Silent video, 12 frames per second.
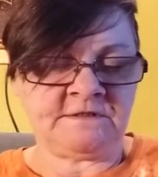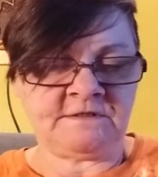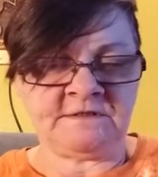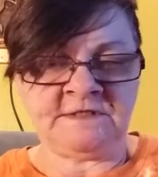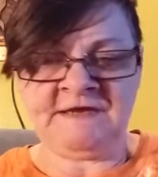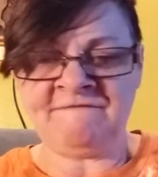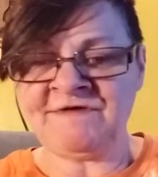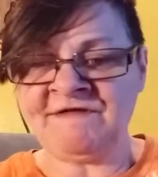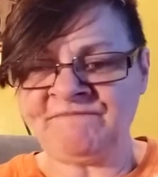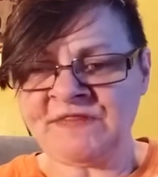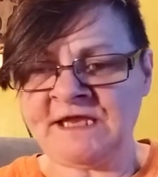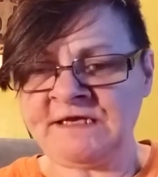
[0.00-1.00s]
Even
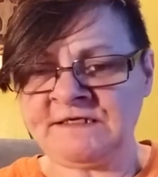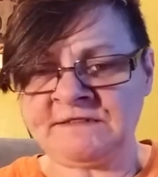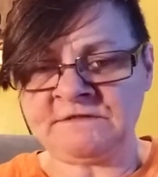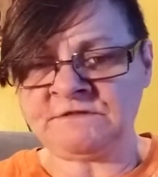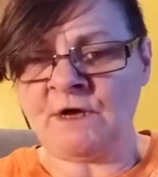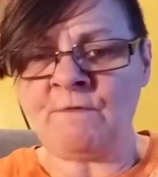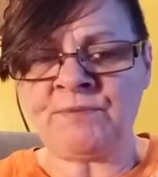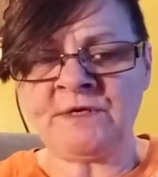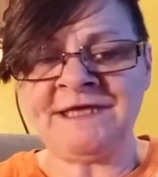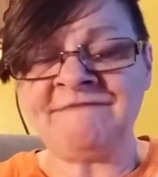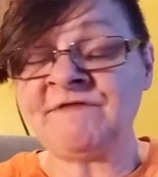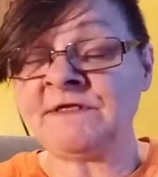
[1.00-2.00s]
if they don't
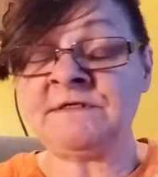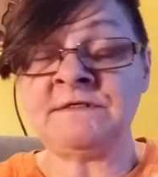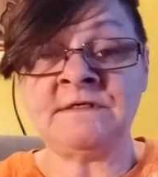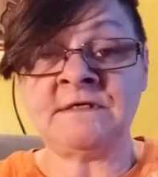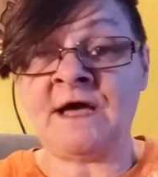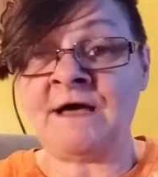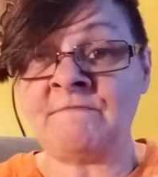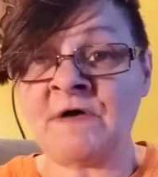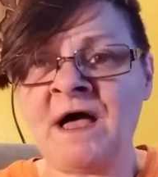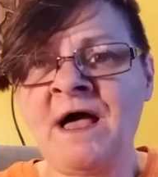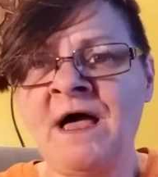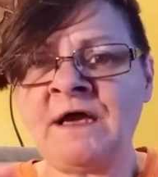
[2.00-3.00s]
believe in
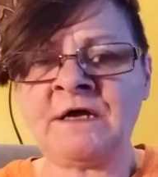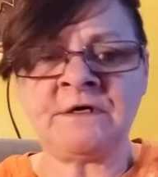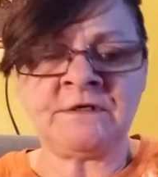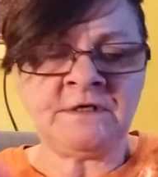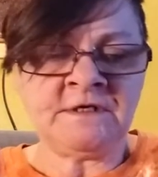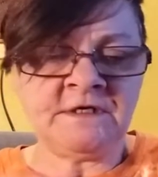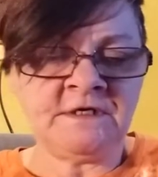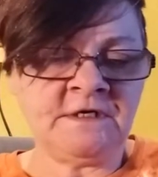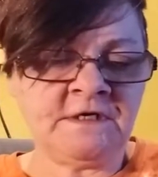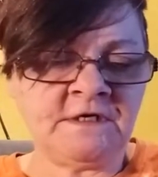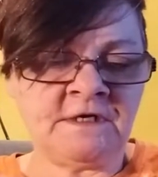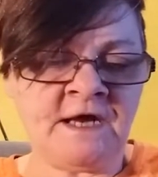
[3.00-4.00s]
a higher,
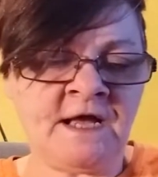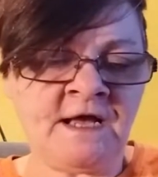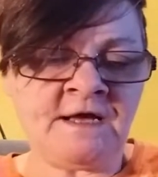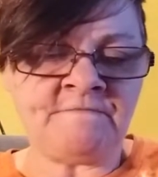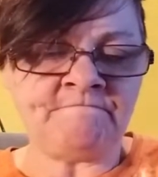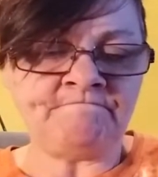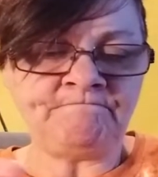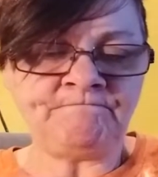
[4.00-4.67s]
any